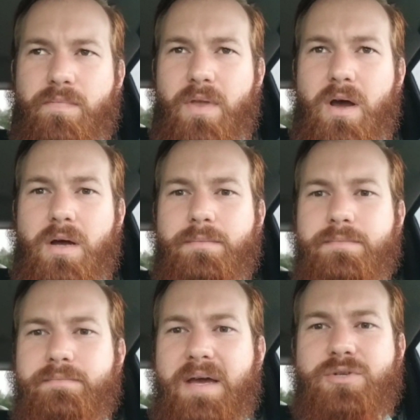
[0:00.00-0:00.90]

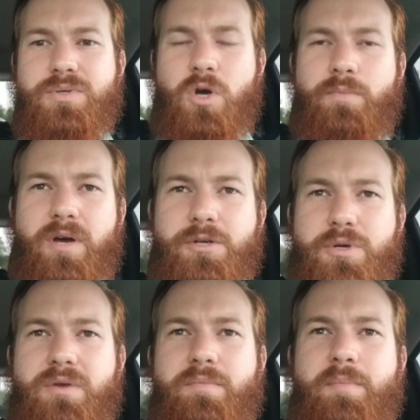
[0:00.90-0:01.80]
um, back to his home
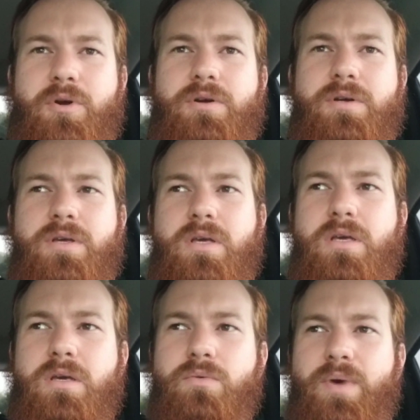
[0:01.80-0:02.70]
country. And remember,
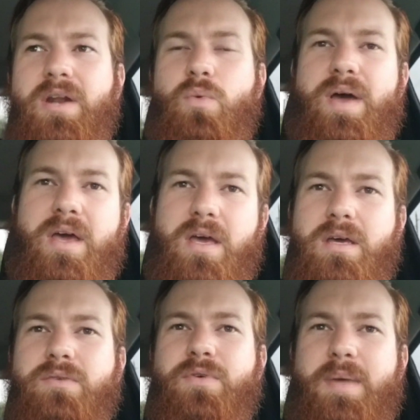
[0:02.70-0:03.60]
he ran
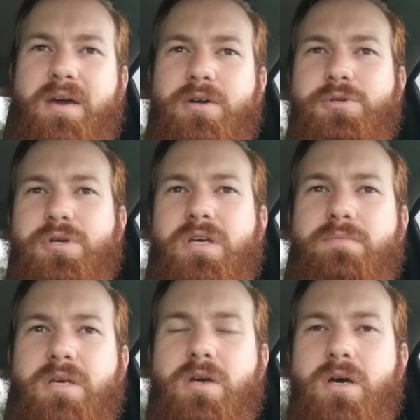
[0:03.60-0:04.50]
away from that country
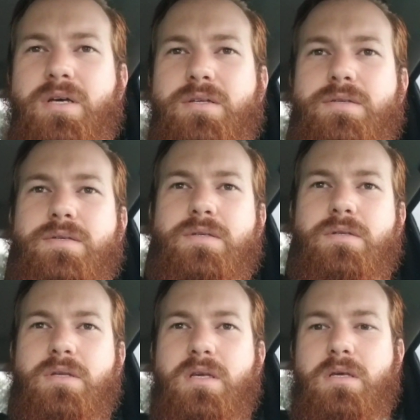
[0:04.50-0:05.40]
because
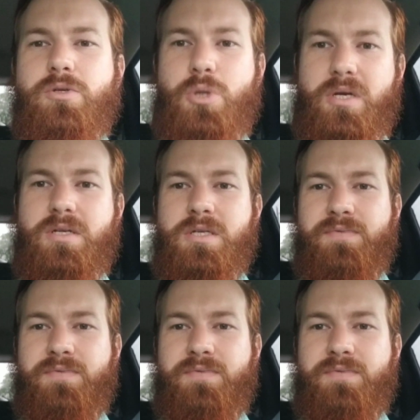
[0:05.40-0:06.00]
he tricked his